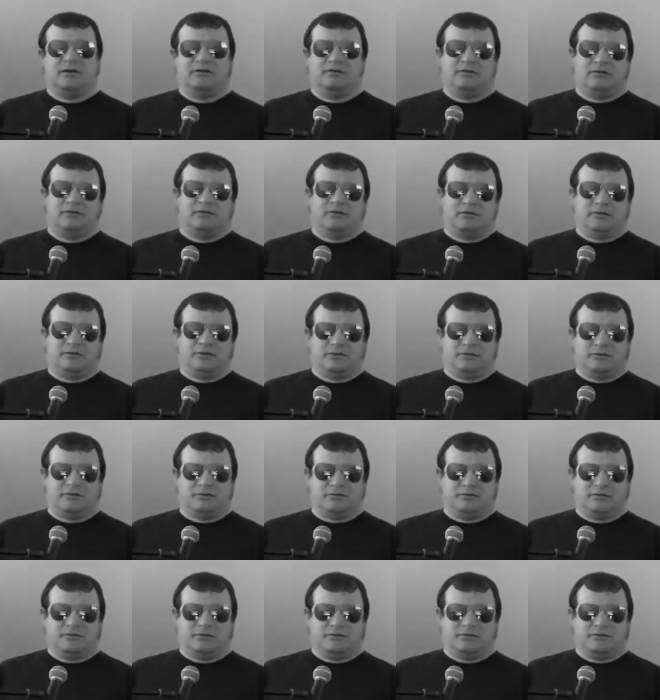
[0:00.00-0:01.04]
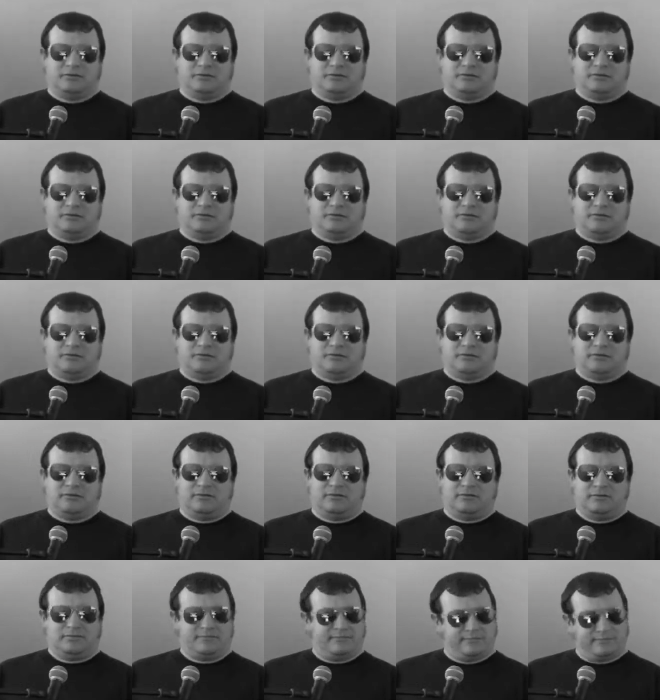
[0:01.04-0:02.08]

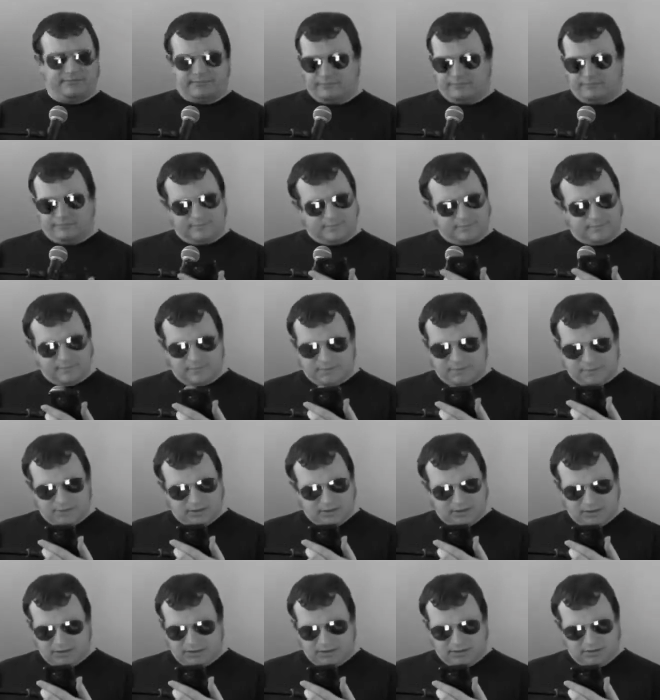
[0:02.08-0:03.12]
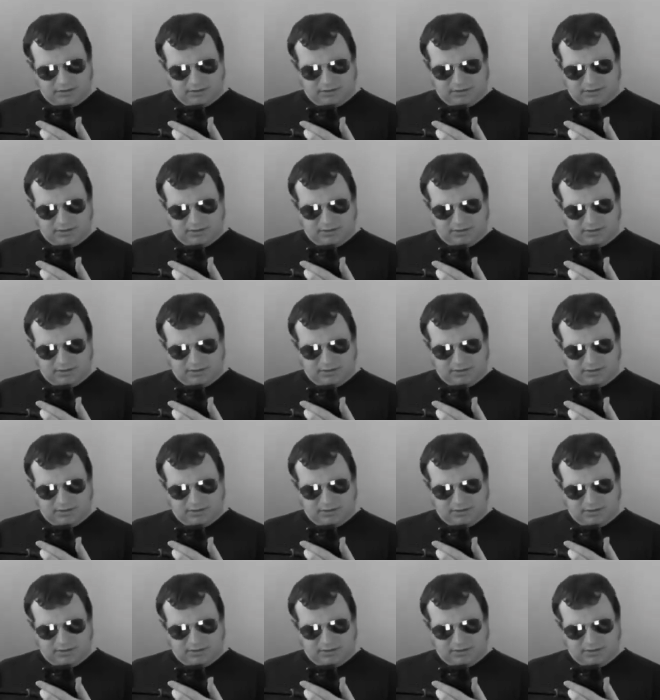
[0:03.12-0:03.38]
(silence)